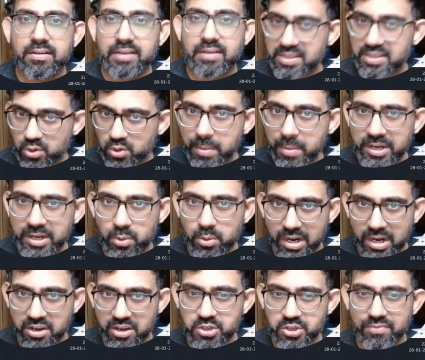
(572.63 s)
Let's go back to
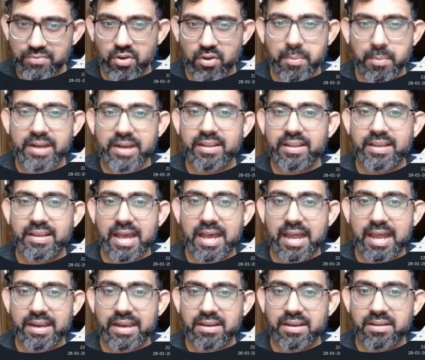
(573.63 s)
conditional formatting
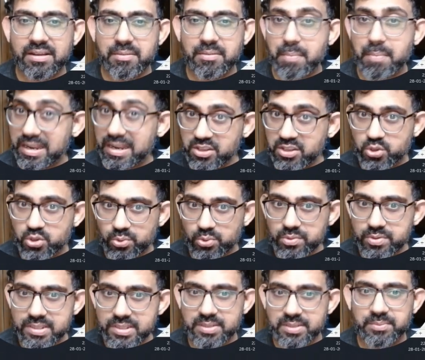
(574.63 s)
and manage
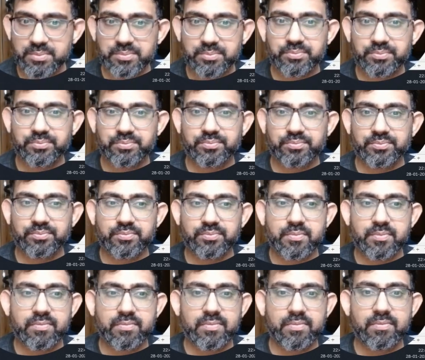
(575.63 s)
rules.
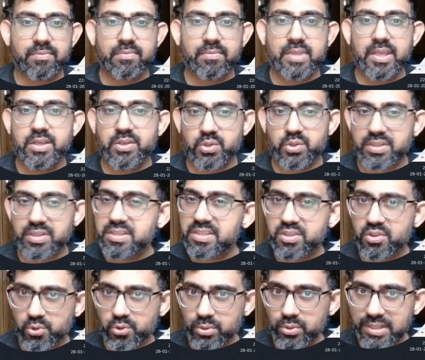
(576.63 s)
So this is
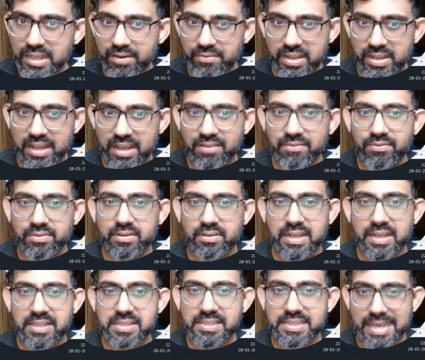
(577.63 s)
the rule that we have.
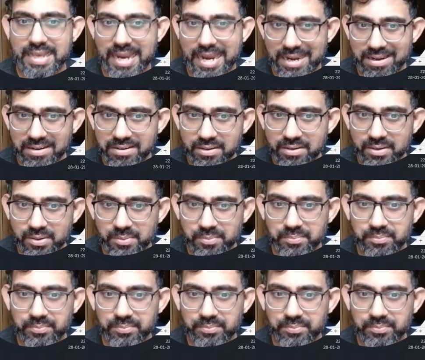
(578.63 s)
Let's edit it.